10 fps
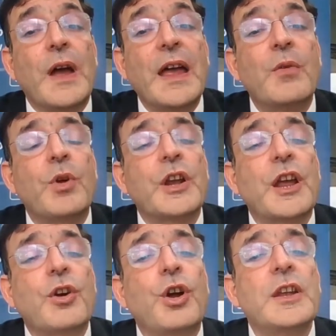to have what
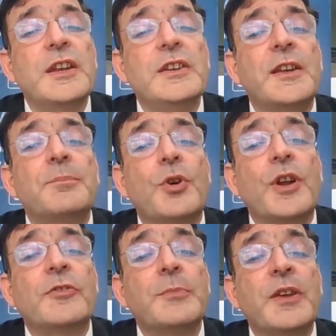I call Indian
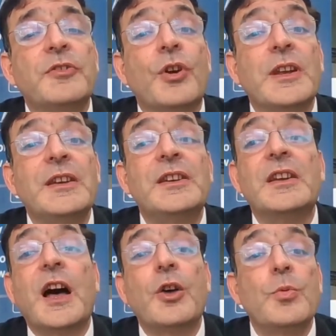products based on
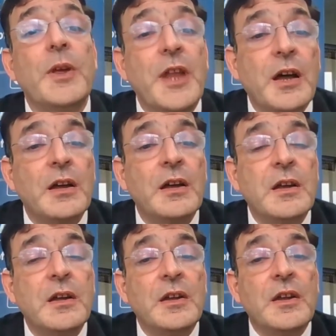Indian Ayurveda,
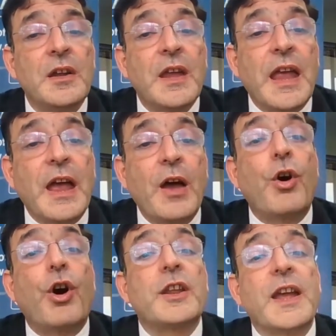have
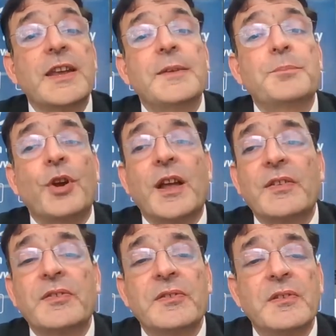organic
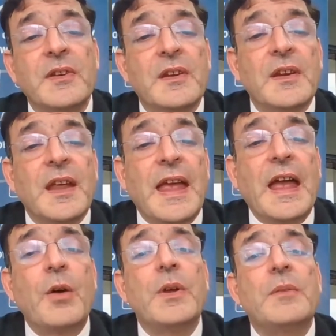products,
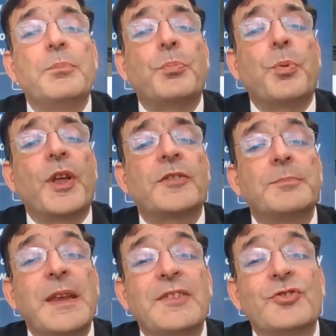have
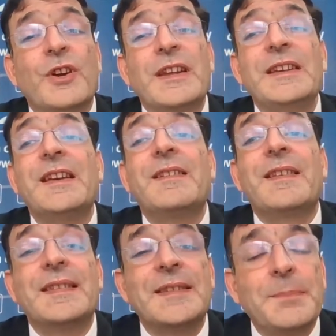products based on Indian
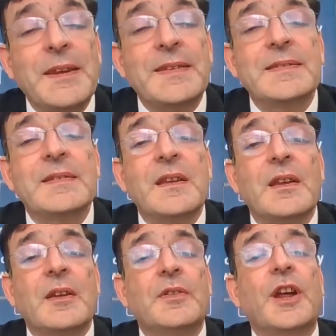recipes.
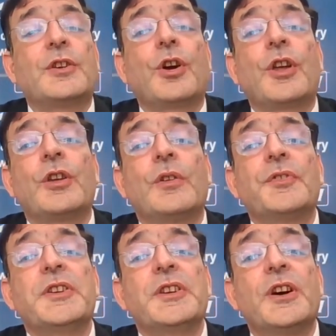We are talking
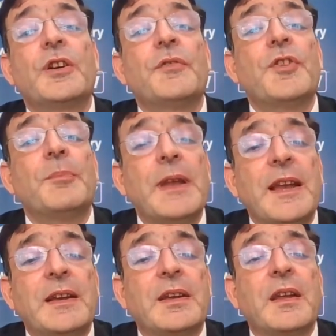of the year of the
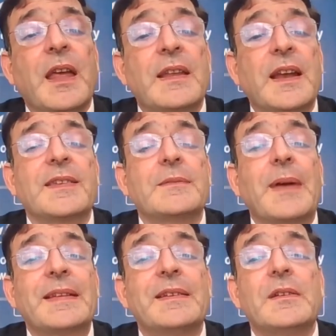millet. Let us
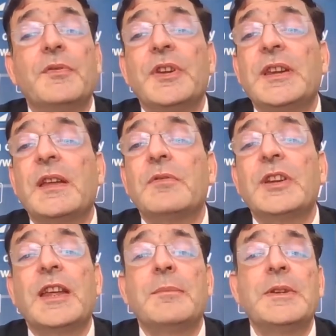imagine if we can
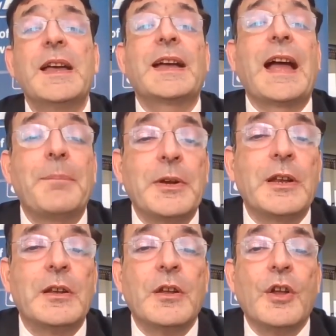be the
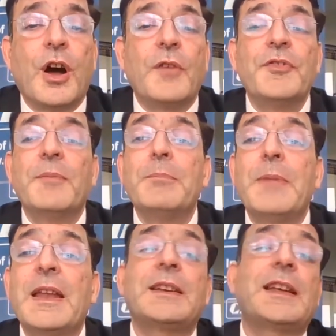capital of the
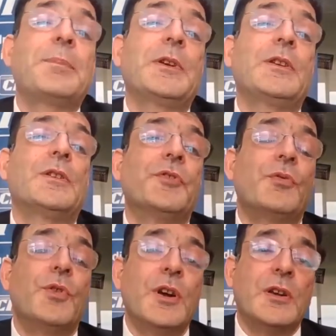millet capital of
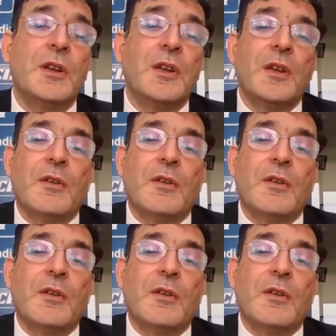the world.